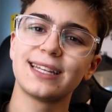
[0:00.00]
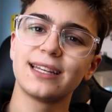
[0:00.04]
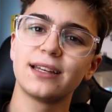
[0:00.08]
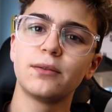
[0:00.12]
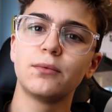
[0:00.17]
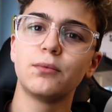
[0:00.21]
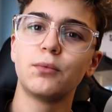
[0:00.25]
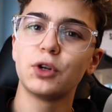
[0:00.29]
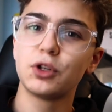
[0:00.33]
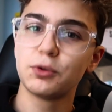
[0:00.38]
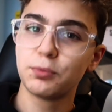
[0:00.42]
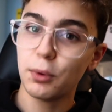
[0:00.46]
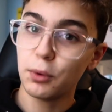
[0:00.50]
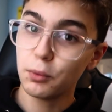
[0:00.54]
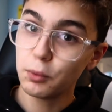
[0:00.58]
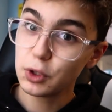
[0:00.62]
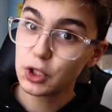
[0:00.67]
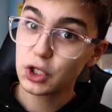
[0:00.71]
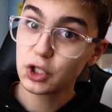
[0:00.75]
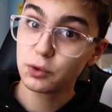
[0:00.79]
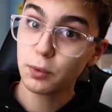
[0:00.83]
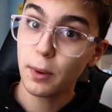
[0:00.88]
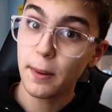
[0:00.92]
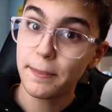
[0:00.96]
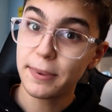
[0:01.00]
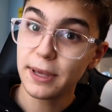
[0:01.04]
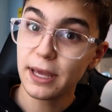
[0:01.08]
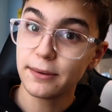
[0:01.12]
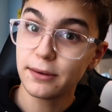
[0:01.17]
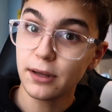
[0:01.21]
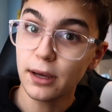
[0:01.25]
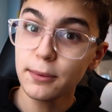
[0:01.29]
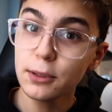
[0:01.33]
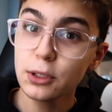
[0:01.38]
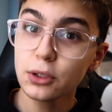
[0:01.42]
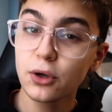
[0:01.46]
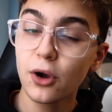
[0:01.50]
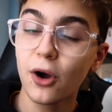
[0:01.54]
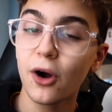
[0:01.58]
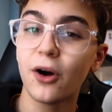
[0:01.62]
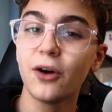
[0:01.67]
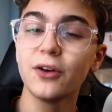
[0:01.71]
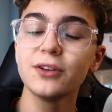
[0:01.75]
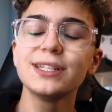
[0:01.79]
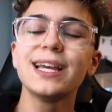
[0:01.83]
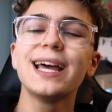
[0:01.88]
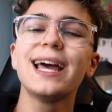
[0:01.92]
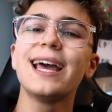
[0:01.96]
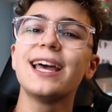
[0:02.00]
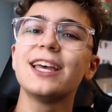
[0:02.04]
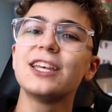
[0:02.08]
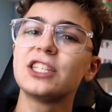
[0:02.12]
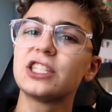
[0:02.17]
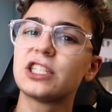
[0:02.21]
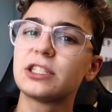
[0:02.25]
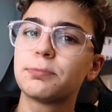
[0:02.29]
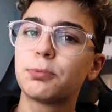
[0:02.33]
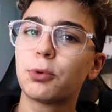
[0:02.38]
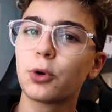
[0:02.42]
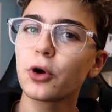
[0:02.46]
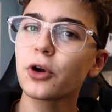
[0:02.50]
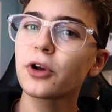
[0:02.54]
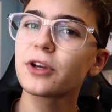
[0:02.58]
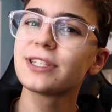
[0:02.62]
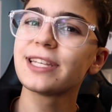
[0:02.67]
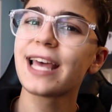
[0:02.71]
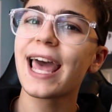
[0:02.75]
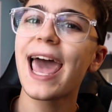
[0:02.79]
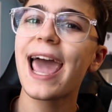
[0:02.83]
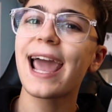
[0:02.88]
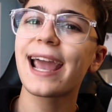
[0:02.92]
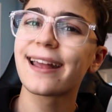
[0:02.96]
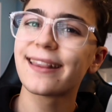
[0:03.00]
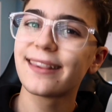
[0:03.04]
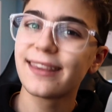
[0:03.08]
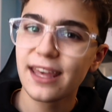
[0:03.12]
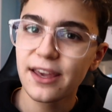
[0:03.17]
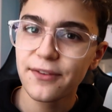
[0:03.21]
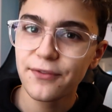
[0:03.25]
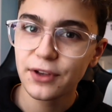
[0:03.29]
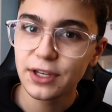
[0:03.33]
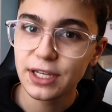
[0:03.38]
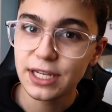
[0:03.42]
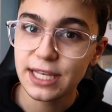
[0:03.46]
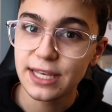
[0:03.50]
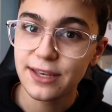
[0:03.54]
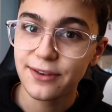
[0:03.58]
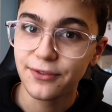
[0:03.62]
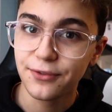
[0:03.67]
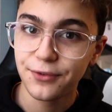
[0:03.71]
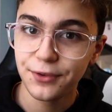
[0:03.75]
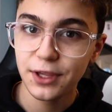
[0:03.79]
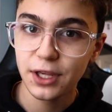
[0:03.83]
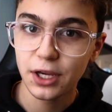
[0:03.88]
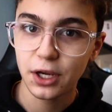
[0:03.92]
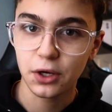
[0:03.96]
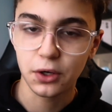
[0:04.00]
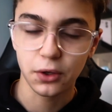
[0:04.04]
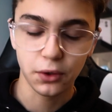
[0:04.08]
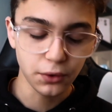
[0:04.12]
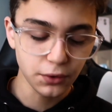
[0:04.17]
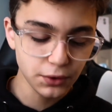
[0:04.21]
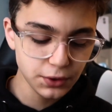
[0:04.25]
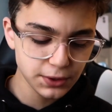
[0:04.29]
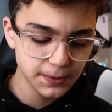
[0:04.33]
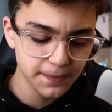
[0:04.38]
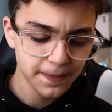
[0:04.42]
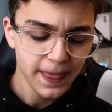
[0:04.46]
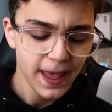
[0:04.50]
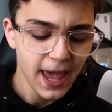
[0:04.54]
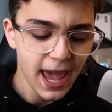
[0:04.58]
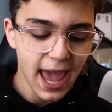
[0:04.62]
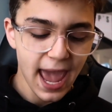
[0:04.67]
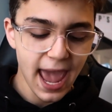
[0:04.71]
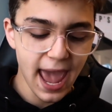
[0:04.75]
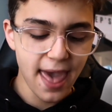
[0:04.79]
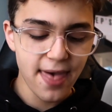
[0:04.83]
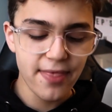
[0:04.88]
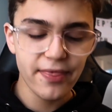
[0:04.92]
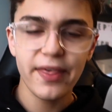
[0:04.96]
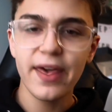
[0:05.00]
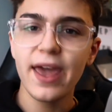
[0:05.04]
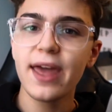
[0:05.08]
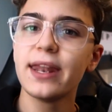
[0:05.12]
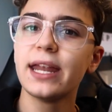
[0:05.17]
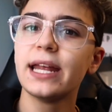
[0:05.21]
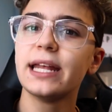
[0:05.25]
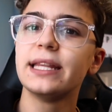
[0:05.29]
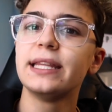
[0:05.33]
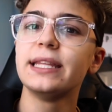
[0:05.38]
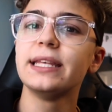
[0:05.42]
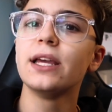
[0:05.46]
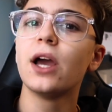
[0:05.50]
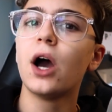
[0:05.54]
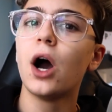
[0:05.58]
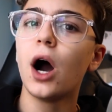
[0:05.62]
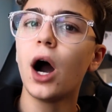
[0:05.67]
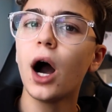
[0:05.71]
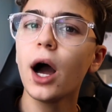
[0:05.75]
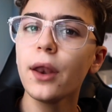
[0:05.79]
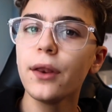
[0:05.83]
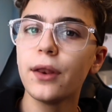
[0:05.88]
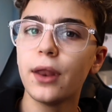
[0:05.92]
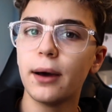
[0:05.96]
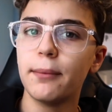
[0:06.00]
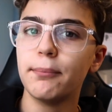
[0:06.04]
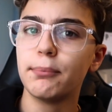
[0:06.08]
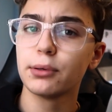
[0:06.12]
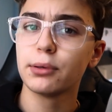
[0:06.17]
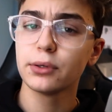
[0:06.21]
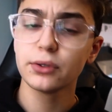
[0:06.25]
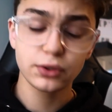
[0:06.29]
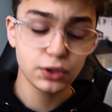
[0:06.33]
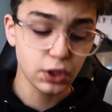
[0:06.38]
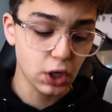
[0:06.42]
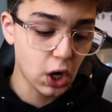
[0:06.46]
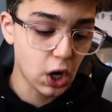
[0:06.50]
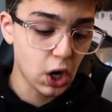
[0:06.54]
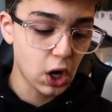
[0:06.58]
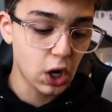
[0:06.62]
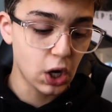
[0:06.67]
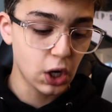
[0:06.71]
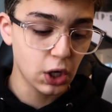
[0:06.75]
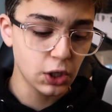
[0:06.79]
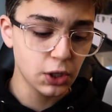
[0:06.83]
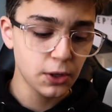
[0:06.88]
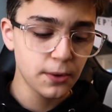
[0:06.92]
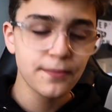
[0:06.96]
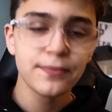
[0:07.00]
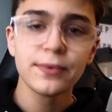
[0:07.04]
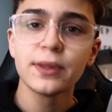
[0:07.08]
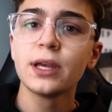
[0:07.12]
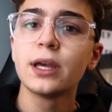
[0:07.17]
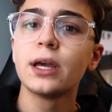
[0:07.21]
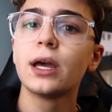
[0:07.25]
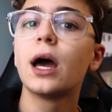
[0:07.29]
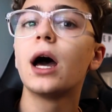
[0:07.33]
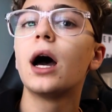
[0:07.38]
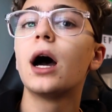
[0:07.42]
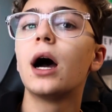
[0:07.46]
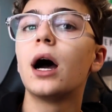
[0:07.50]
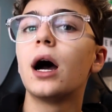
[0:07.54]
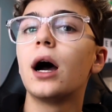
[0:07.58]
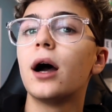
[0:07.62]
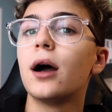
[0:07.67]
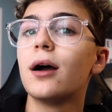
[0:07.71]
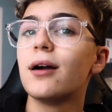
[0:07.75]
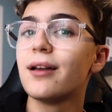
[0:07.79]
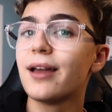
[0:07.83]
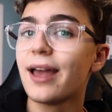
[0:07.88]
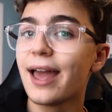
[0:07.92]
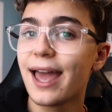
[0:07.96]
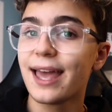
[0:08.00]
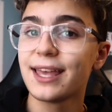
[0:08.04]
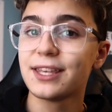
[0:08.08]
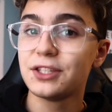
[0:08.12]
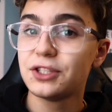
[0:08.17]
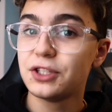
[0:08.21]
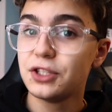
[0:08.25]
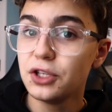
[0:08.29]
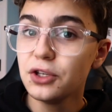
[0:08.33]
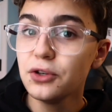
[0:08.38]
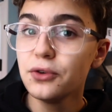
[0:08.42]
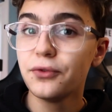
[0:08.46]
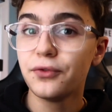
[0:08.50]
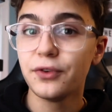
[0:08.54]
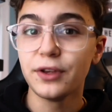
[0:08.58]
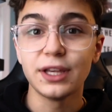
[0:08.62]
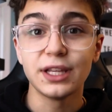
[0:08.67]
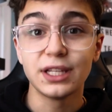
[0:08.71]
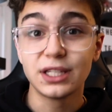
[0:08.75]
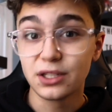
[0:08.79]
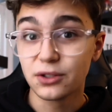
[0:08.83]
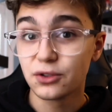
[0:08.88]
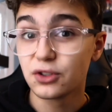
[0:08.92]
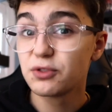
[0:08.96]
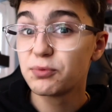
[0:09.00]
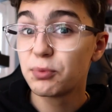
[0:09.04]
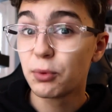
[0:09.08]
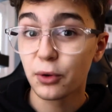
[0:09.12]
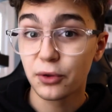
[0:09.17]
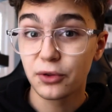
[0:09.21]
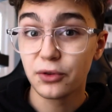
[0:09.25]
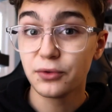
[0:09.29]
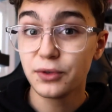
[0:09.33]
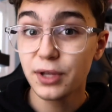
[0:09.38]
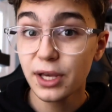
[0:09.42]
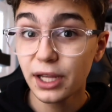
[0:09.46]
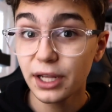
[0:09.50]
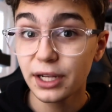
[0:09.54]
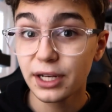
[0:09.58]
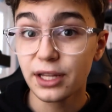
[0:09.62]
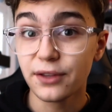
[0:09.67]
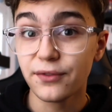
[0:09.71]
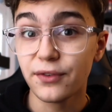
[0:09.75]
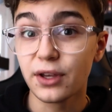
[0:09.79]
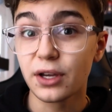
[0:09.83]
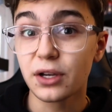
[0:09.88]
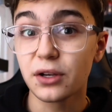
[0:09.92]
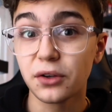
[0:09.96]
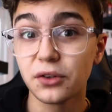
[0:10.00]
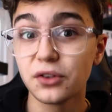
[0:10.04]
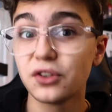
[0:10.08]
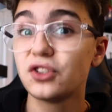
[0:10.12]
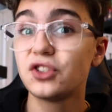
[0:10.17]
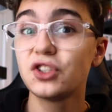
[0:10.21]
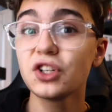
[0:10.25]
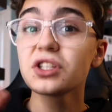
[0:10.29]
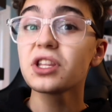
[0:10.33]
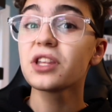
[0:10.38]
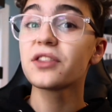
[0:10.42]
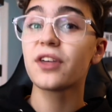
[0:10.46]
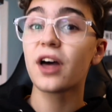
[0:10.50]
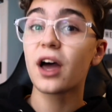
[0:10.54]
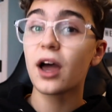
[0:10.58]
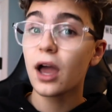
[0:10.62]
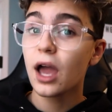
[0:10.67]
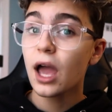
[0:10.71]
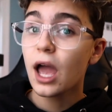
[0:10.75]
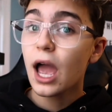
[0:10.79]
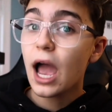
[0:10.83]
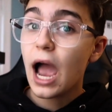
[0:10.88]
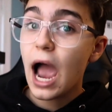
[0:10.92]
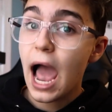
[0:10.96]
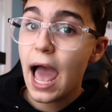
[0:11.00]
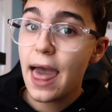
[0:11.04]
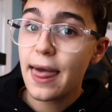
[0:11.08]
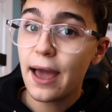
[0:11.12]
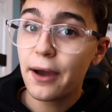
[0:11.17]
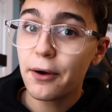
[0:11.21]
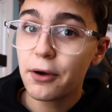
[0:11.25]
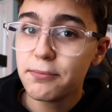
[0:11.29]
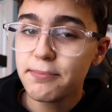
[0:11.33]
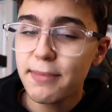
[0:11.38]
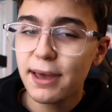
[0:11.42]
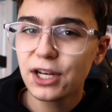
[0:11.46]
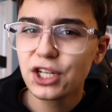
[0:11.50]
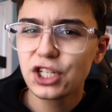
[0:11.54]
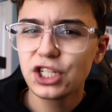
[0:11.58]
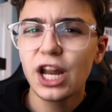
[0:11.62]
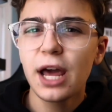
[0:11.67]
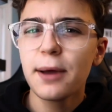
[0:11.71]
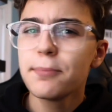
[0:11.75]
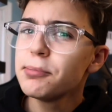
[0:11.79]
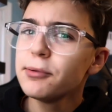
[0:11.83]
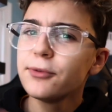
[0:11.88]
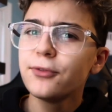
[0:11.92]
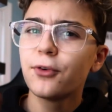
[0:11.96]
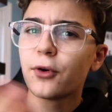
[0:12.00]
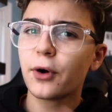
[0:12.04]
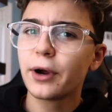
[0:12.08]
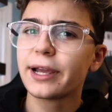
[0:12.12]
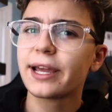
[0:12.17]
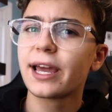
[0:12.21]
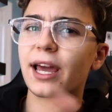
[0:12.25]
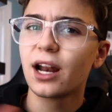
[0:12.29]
which is what BMW calls sports activity vehicles, and then the odd numbers are SUV, so sports utility vehicles. Just a thought I would mention that before I get